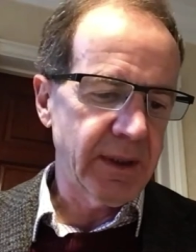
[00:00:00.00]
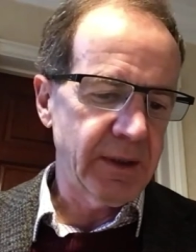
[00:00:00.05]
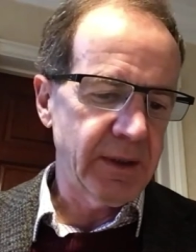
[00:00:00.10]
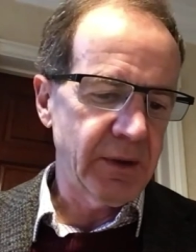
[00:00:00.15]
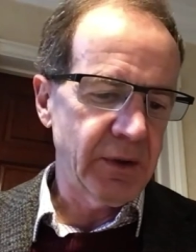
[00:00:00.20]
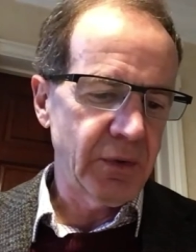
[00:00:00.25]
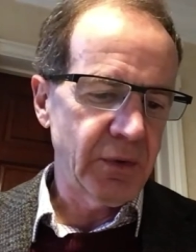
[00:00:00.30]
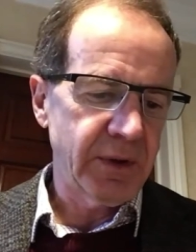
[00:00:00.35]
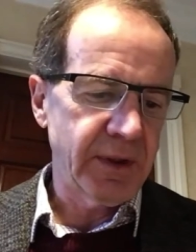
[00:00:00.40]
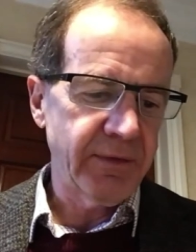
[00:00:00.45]

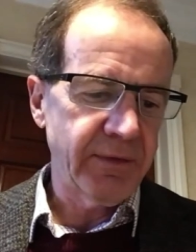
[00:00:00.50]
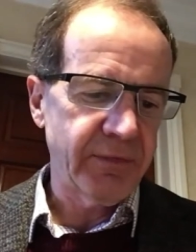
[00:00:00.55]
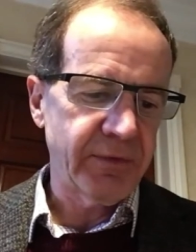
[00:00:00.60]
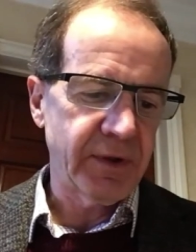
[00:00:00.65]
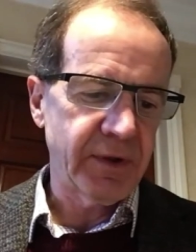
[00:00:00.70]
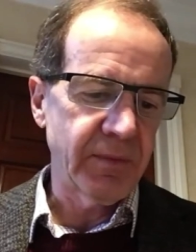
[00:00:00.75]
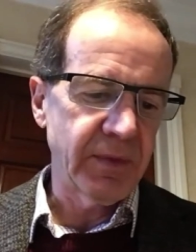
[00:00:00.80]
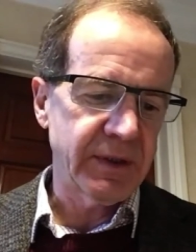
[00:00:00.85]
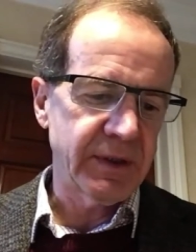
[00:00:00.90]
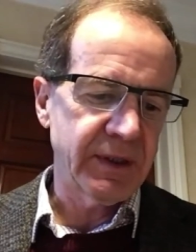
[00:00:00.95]
you give
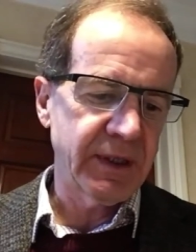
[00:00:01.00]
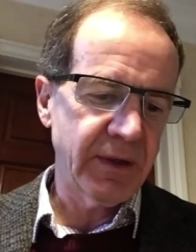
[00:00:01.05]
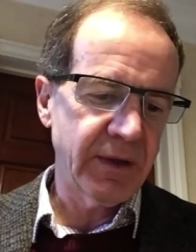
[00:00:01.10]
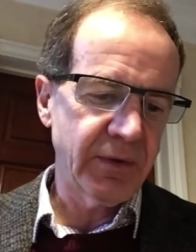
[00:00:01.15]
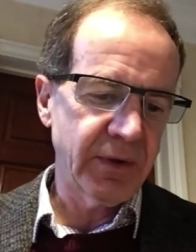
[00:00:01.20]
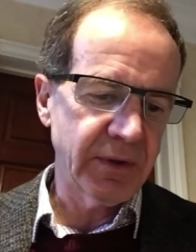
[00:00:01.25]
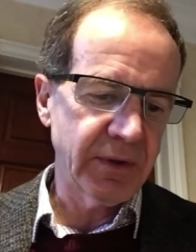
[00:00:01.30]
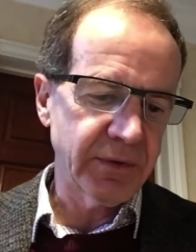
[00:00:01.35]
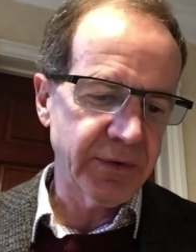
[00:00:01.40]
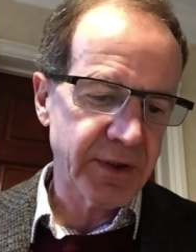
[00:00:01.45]
the
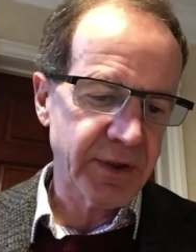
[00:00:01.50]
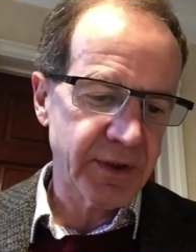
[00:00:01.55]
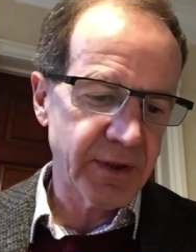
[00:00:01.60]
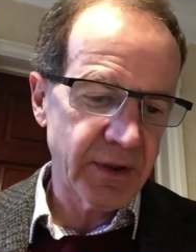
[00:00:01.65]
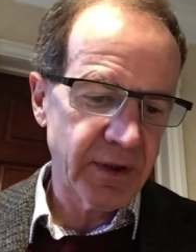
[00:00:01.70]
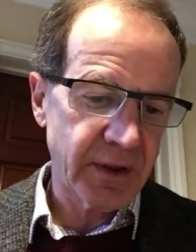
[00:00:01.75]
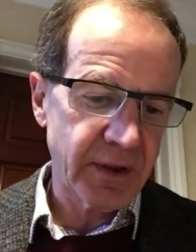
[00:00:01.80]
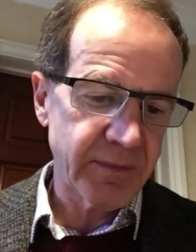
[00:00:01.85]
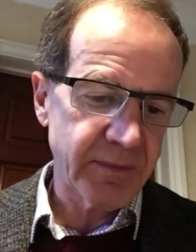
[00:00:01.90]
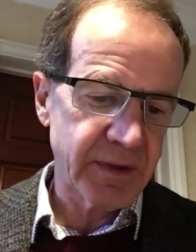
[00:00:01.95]
material
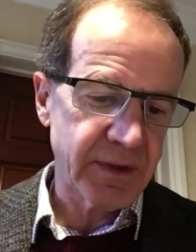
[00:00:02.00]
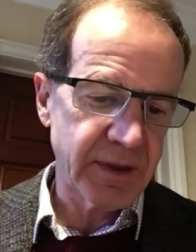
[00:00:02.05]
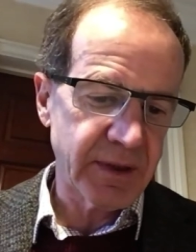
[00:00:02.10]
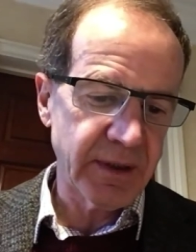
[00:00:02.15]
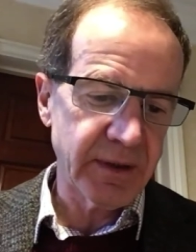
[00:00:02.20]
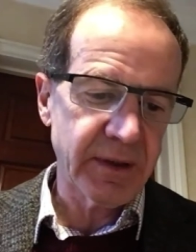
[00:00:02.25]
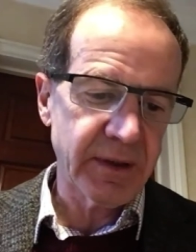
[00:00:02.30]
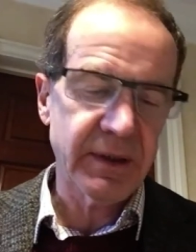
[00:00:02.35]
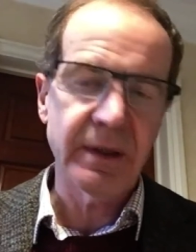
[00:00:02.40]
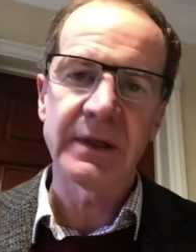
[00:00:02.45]

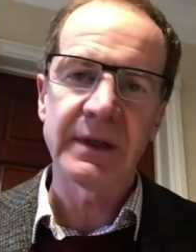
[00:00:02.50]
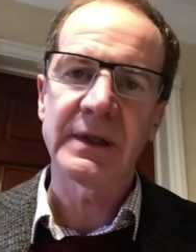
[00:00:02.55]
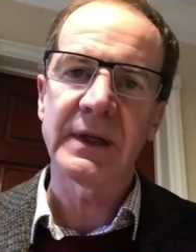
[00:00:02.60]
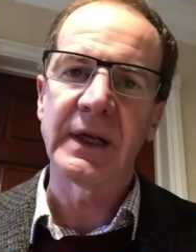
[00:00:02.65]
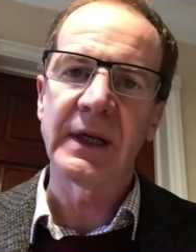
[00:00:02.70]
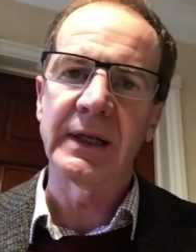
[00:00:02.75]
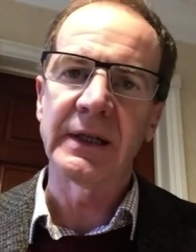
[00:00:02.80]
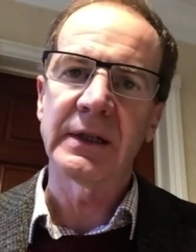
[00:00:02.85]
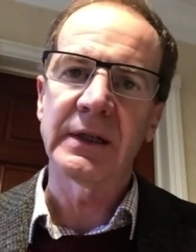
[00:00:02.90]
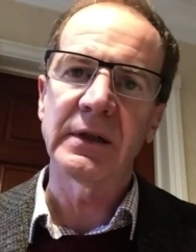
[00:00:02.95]
circumstances,
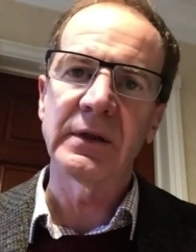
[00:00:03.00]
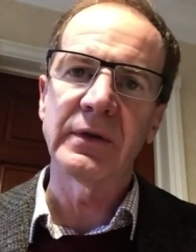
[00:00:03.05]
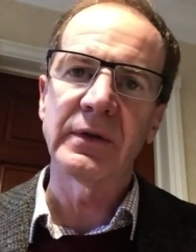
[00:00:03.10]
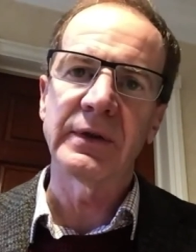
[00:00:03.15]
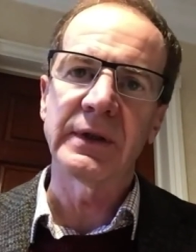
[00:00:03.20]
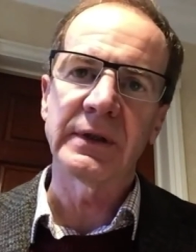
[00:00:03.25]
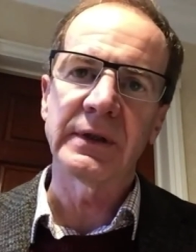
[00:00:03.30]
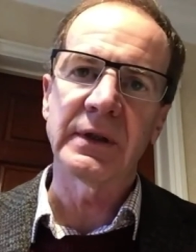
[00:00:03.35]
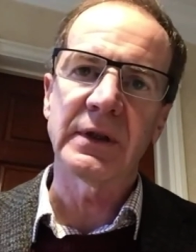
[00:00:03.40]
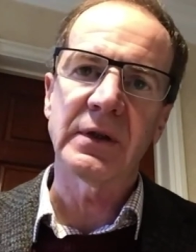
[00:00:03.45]

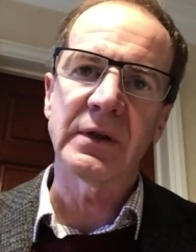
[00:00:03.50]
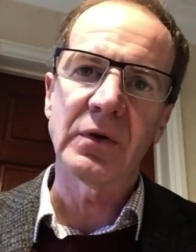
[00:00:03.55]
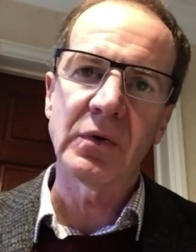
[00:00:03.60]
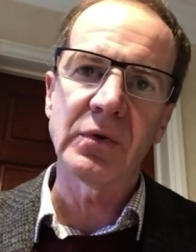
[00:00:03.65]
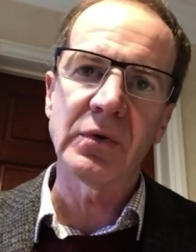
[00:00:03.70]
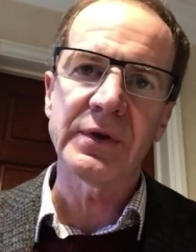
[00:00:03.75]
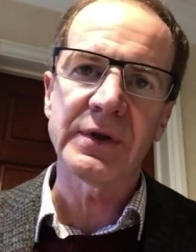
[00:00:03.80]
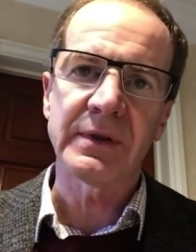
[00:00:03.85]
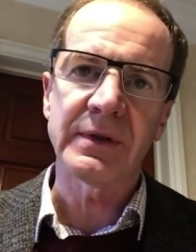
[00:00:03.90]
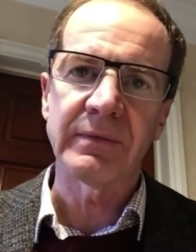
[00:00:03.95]
including the
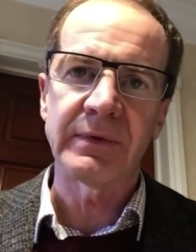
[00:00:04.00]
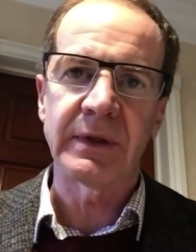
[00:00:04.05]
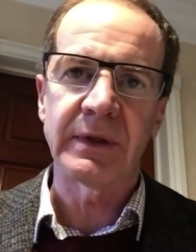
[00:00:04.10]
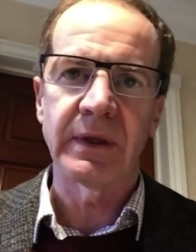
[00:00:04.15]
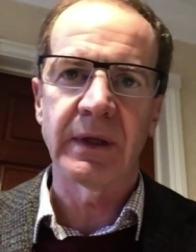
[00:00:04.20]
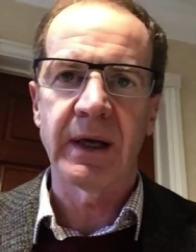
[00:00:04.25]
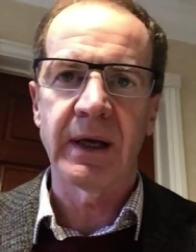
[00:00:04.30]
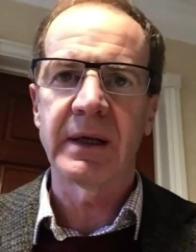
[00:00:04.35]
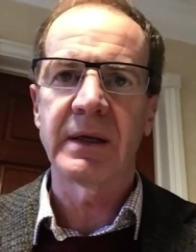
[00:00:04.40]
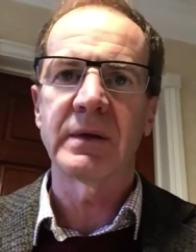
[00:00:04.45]
cause of
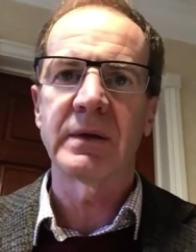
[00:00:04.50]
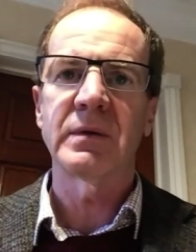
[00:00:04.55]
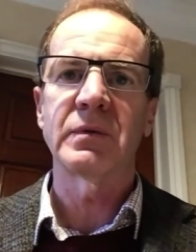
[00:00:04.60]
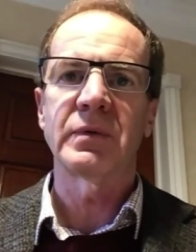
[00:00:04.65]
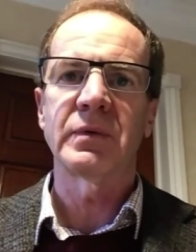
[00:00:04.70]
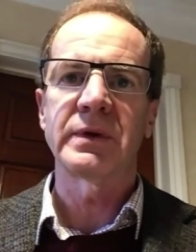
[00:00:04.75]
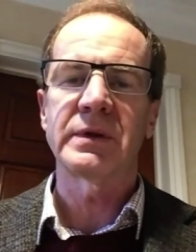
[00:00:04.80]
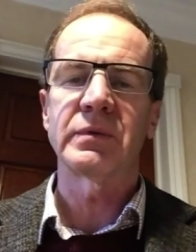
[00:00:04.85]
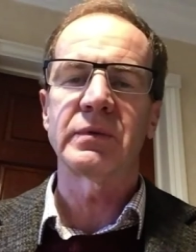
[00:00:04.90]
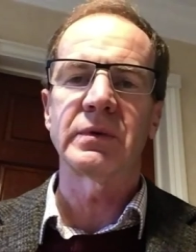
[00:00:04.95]
delay,
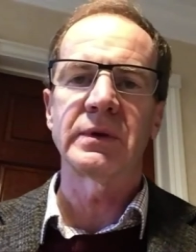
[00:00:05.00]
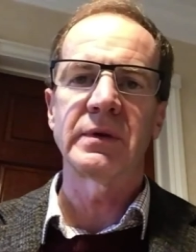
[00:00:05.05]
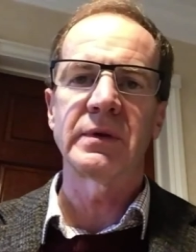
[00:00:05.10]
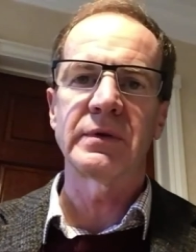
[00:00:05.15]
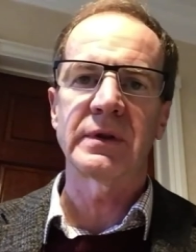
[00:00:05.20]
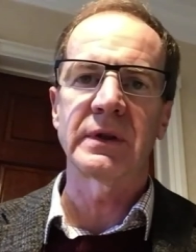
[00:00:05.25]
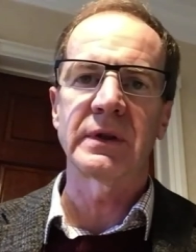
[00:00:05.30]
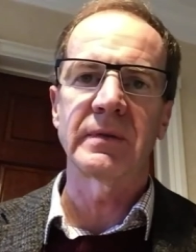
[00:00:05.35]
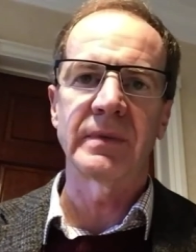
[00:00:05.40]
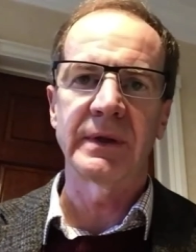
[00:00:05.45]
which would
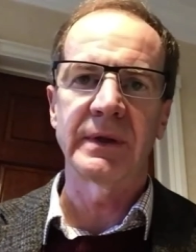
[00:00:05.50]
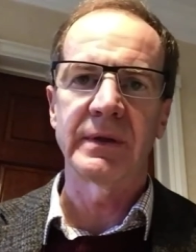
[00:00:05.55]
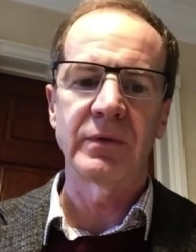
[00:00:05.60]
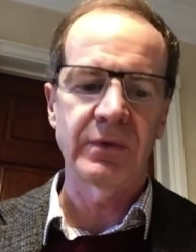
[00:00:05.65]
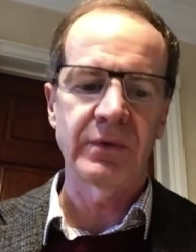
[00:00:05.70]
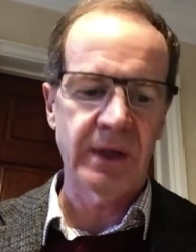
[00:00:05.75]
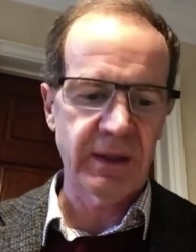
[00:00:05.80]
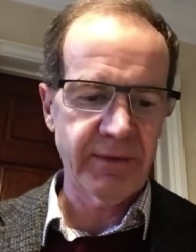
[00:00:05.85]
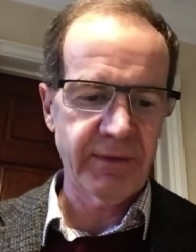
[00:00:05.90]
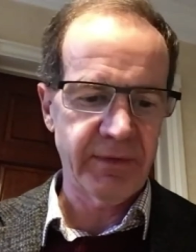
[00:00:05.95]
usually be the
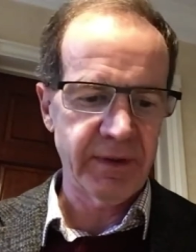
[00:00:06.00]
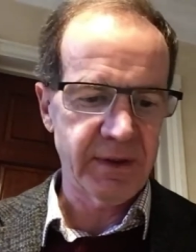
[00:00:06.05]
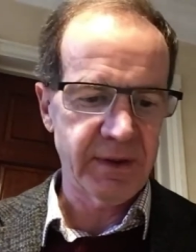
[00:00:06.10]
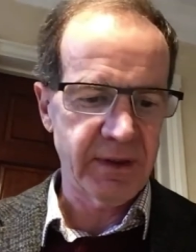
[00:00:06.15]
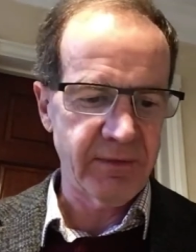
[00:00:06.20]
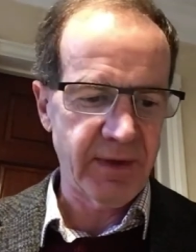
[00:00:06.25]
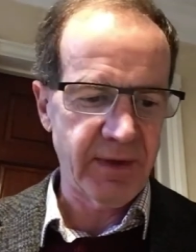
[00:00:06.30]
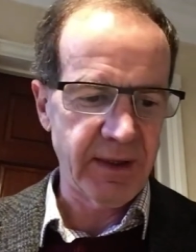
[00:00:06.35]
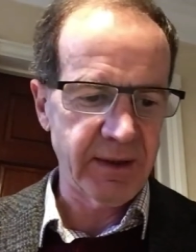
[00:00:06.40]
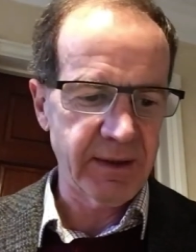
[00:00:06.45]
relevant
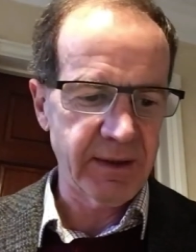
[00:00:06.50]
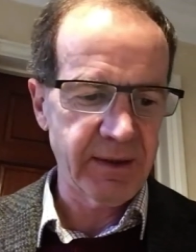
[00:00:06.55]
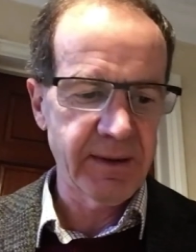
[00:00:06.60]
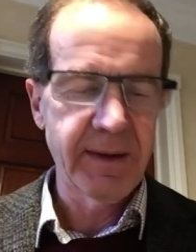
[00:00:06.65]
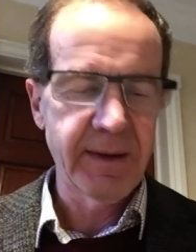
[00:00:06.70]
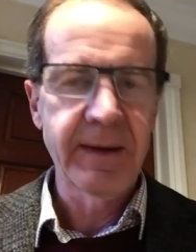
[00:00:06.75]
event.